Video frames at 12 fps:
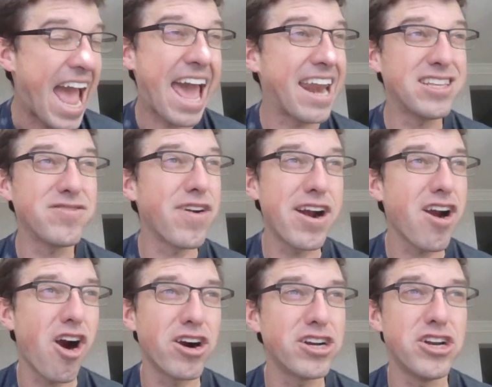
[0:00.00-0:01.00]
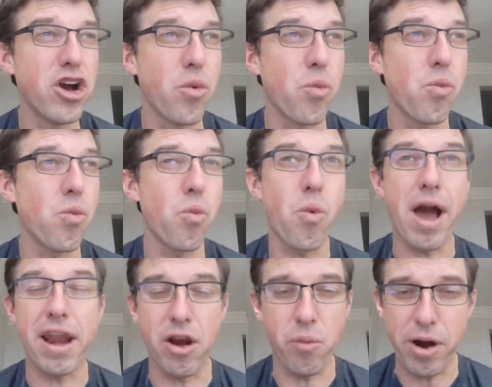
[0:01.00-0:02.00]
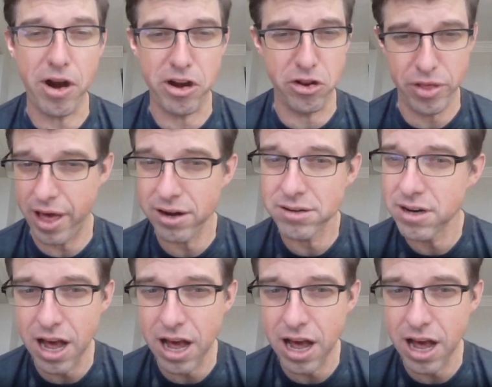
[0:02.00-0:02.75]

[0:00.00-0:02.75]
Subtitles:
And it's very hard to know when and where to do that.